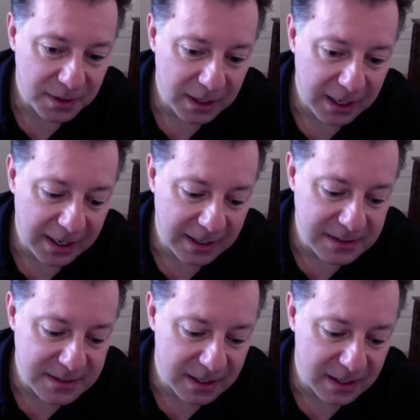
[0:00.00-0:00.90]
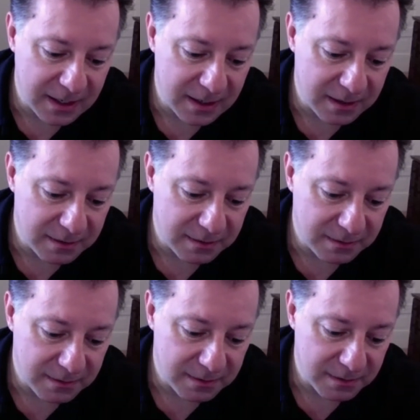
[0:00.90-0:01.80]
and
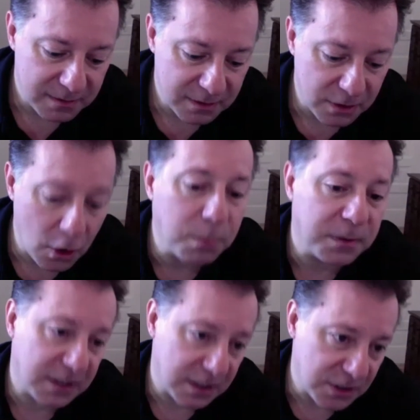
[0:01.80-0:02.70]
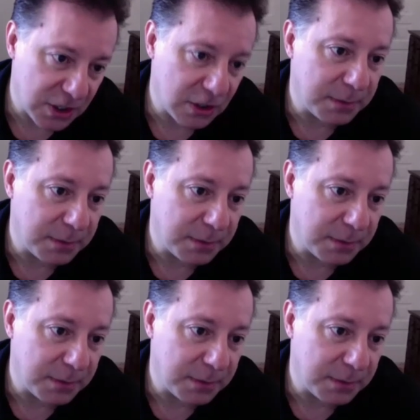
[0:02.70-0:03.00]
the Copland concerto,